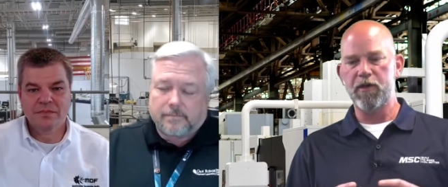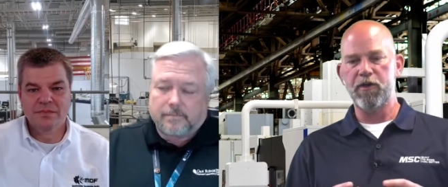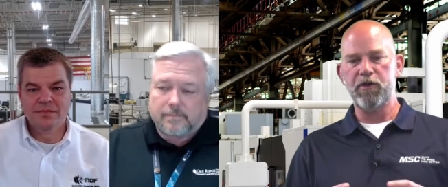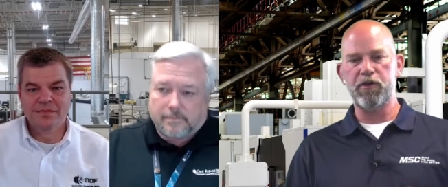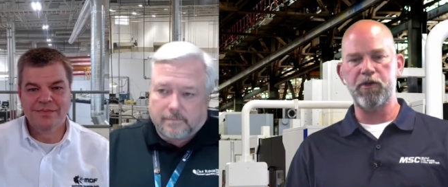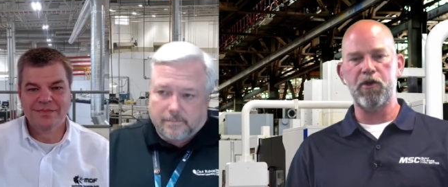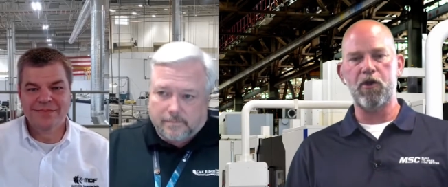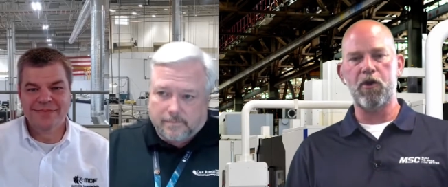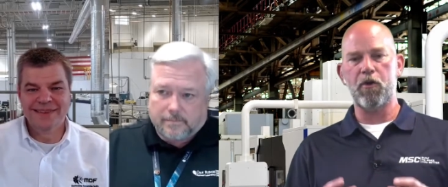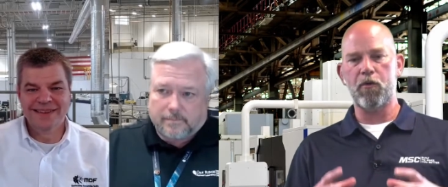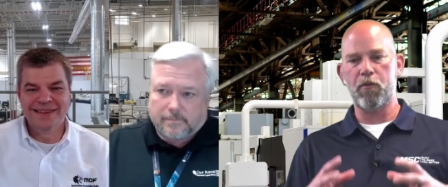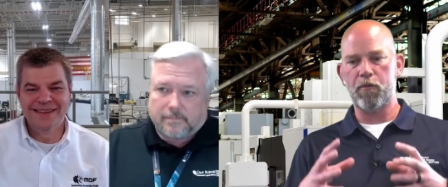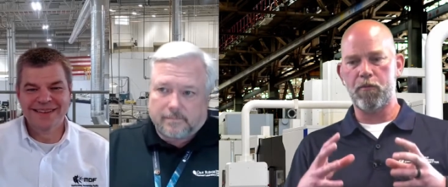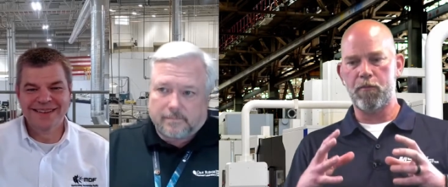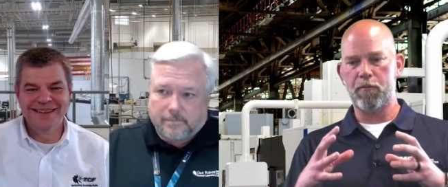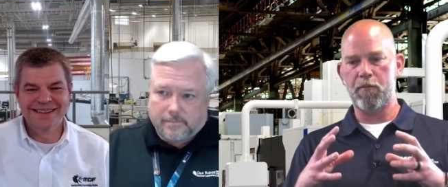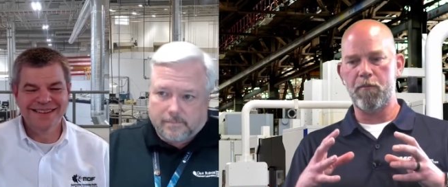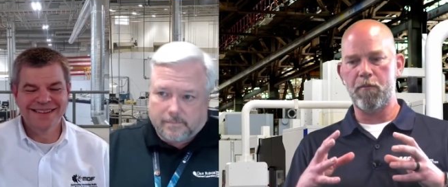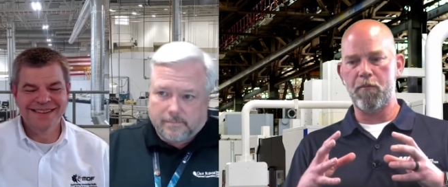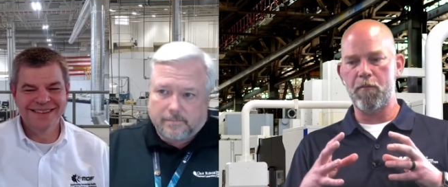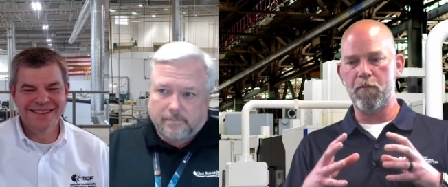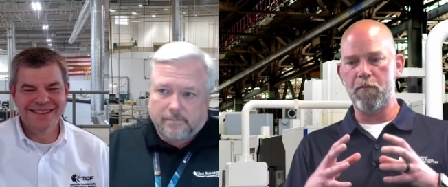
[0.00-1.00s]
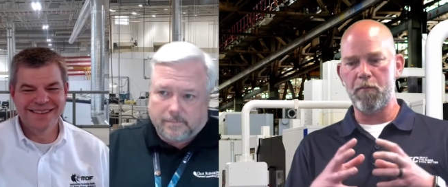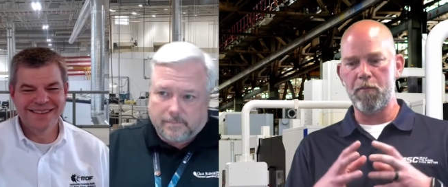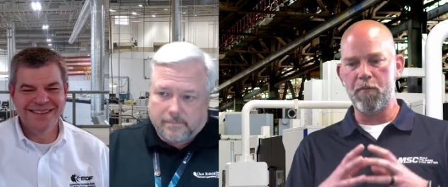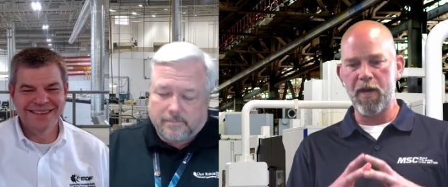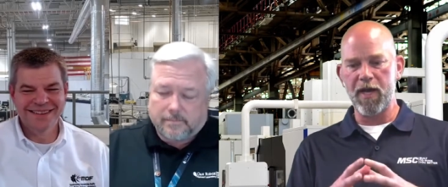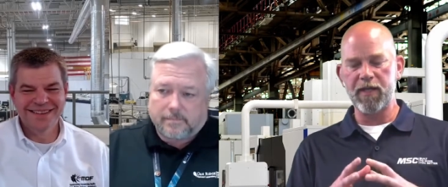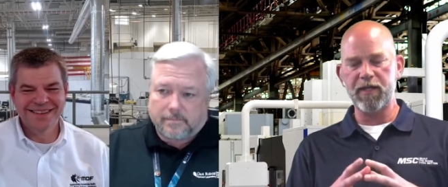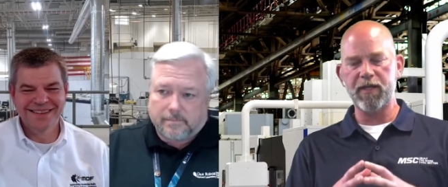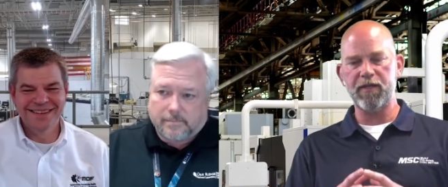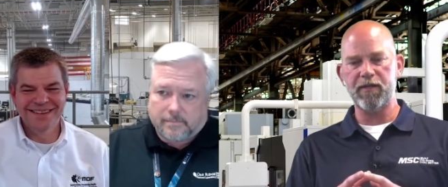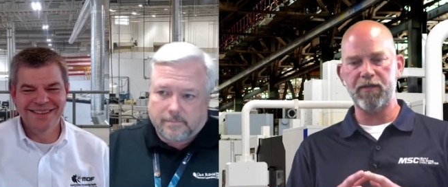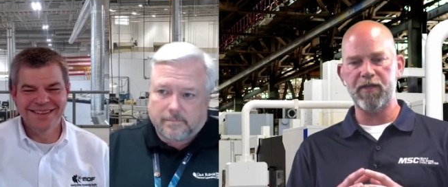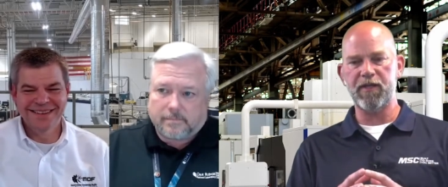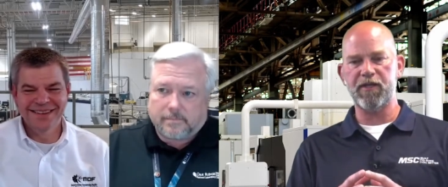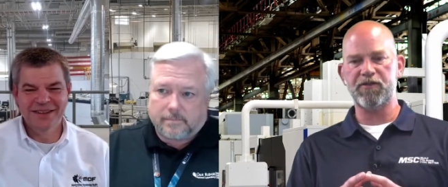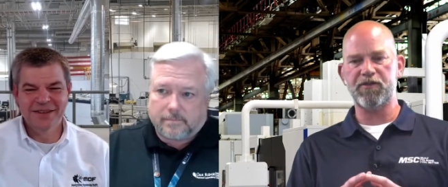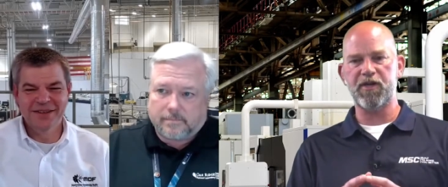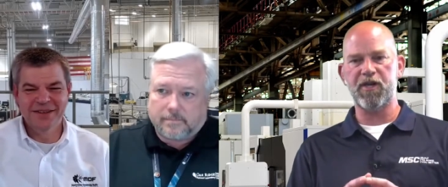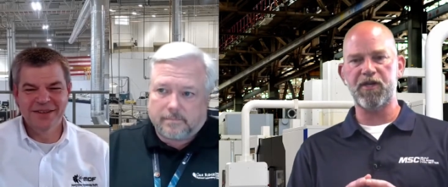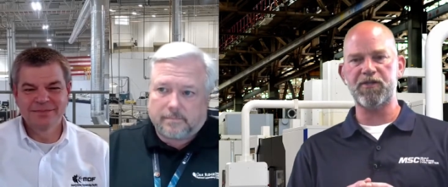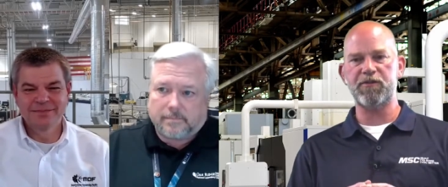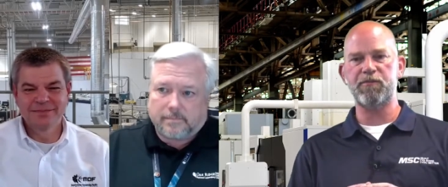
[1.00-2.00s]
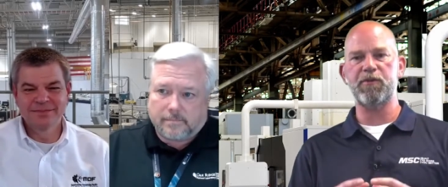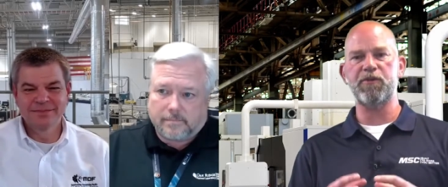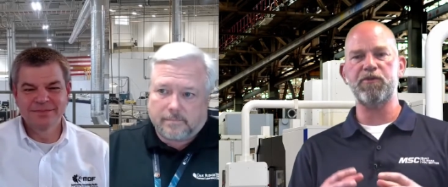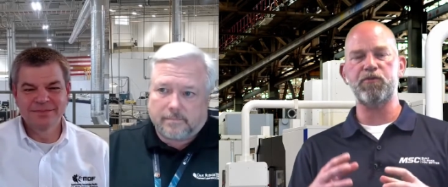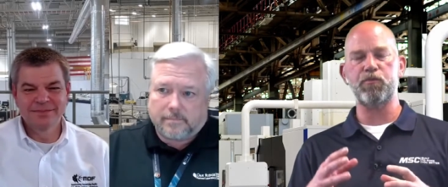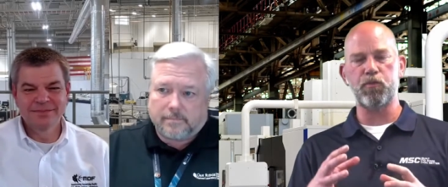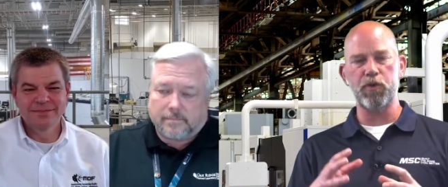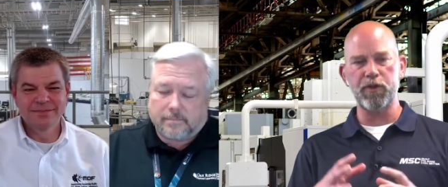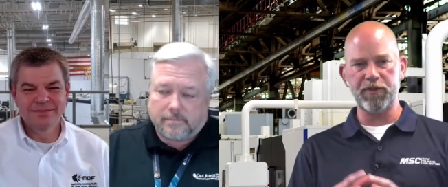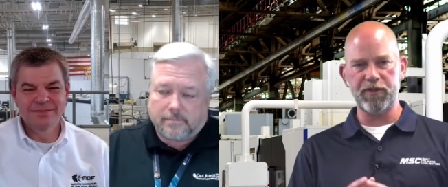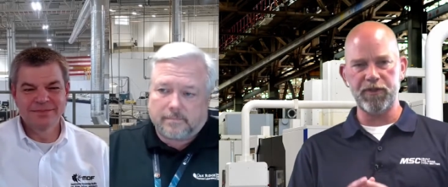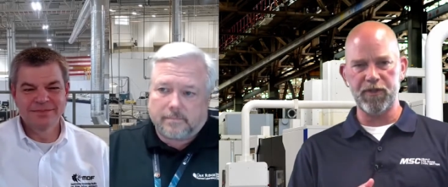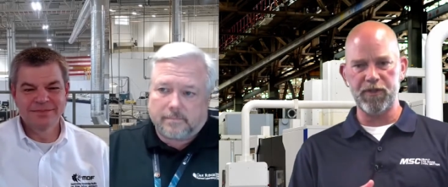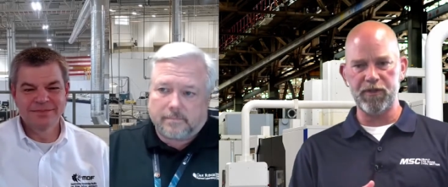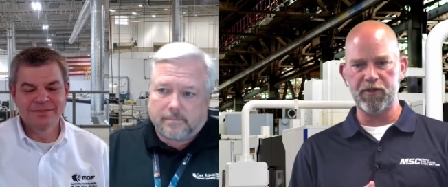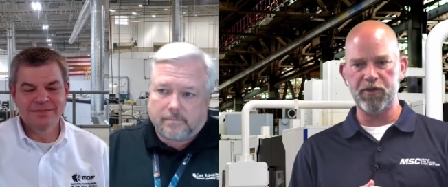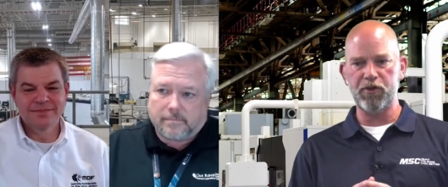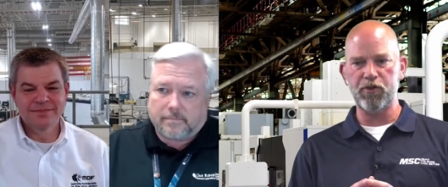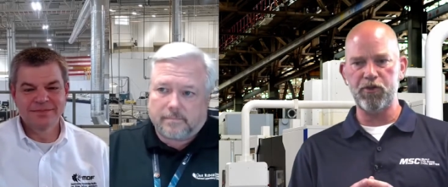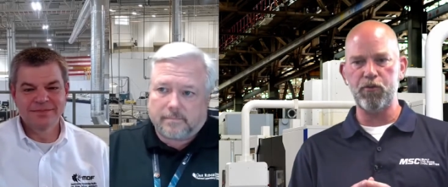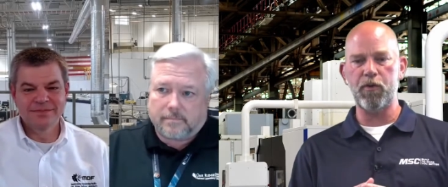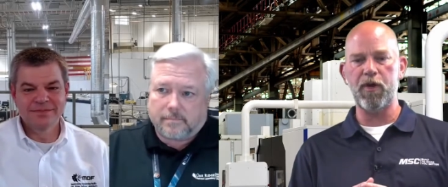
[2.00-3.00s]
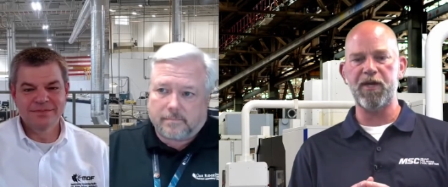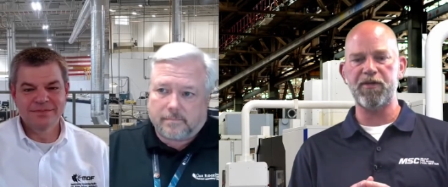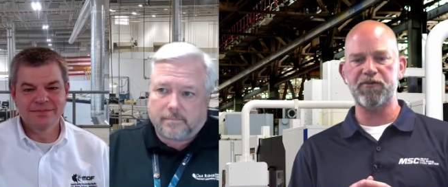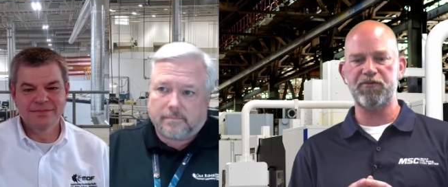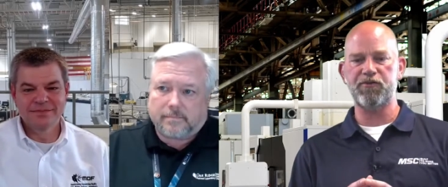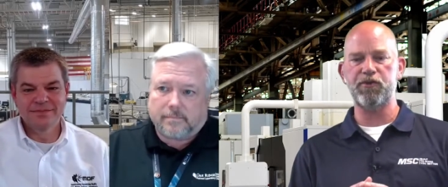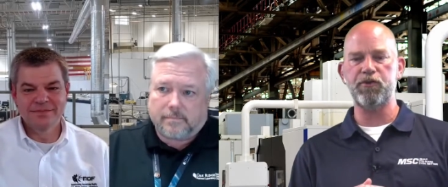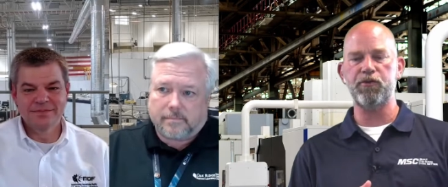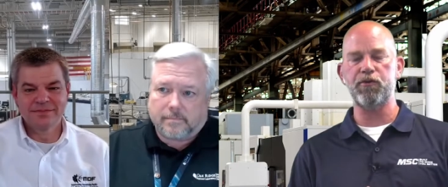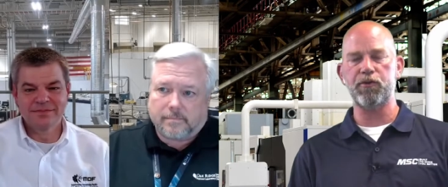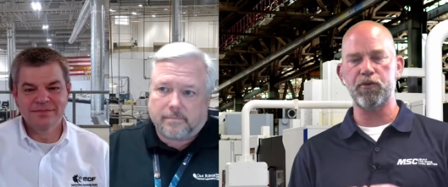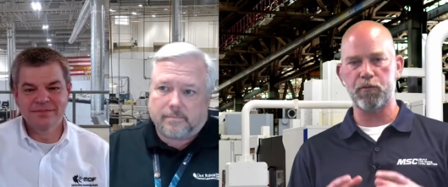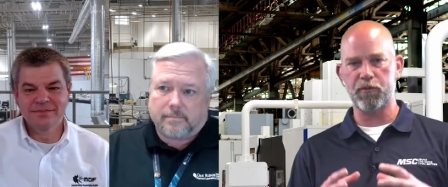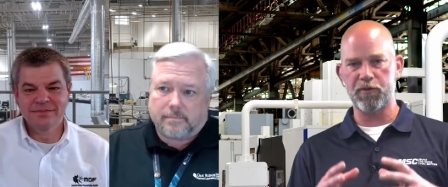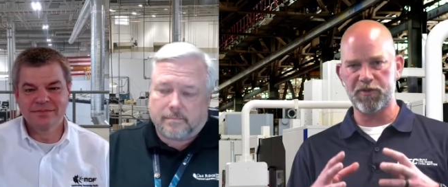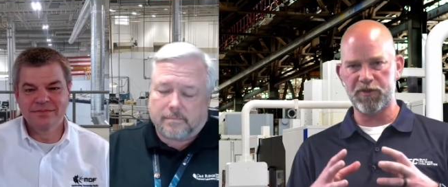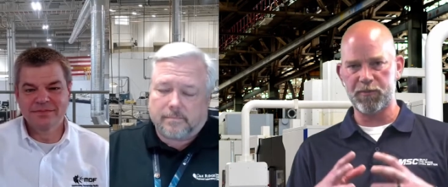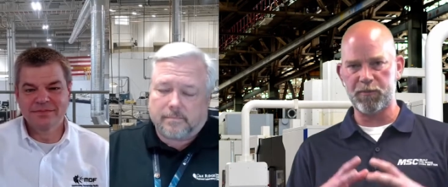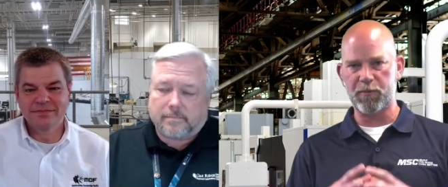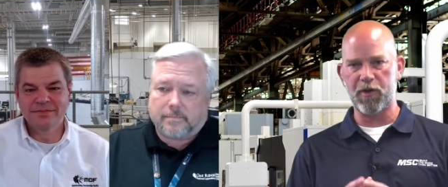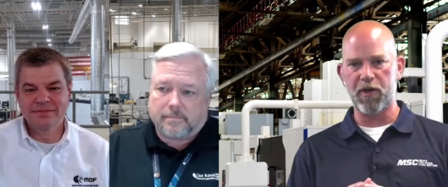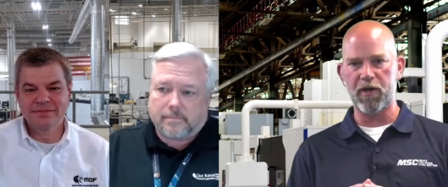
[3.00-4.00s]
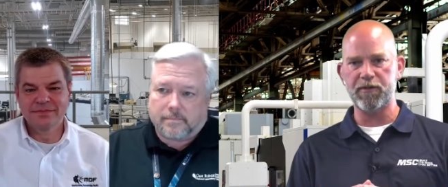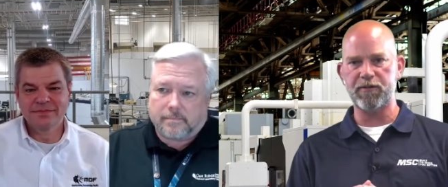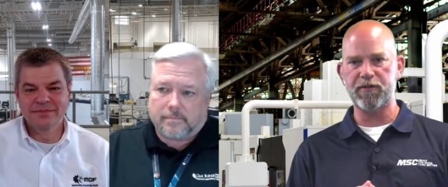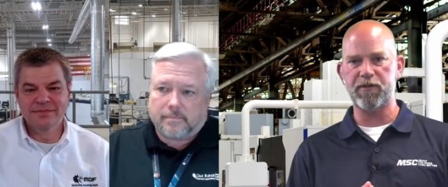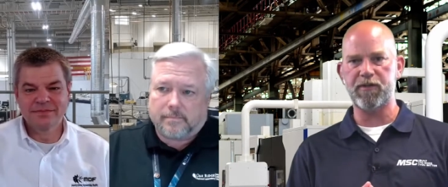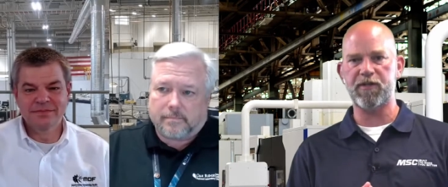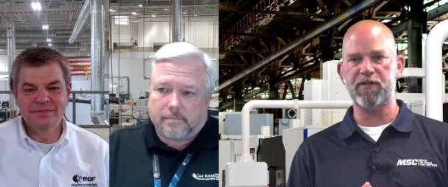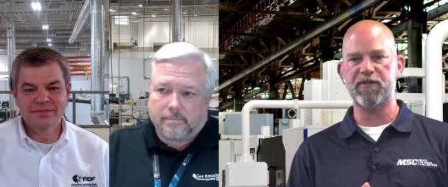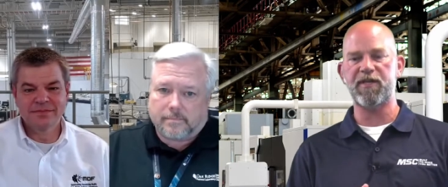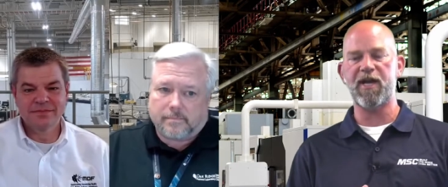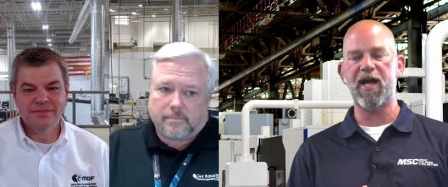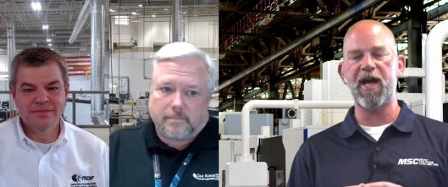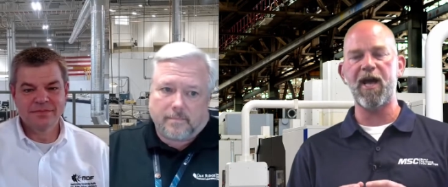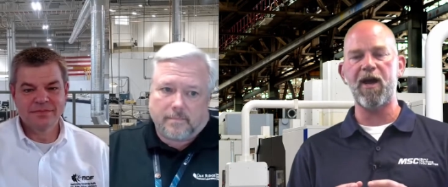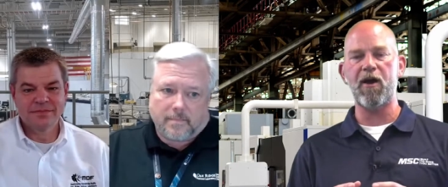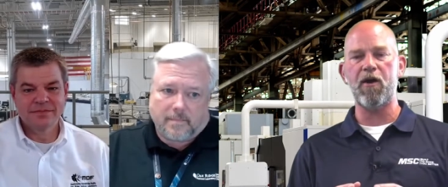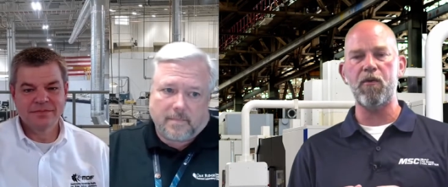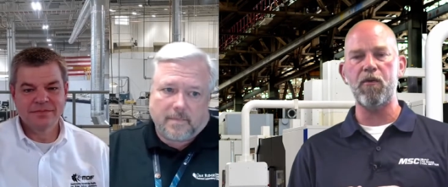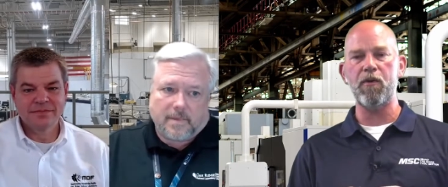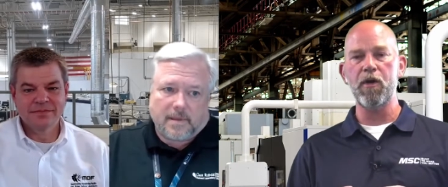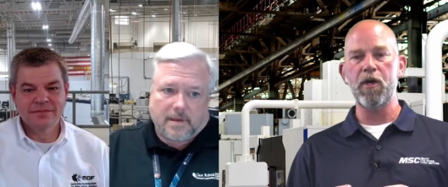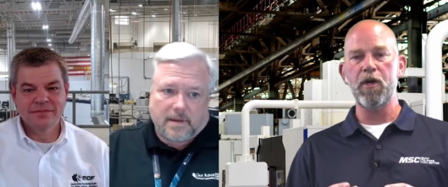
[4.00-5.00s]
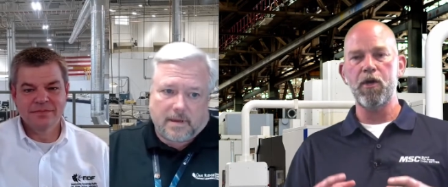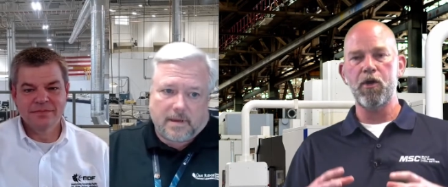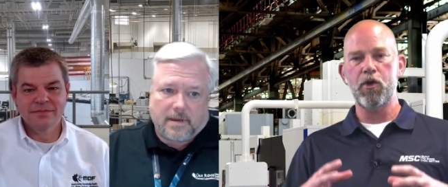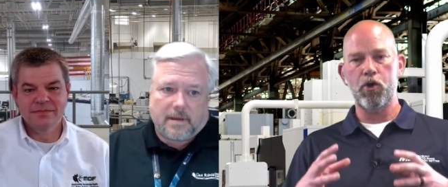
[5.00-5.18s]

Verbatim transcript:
Speaker 1: you know, making the adjustments. What can the U.S. do to respond to this? How?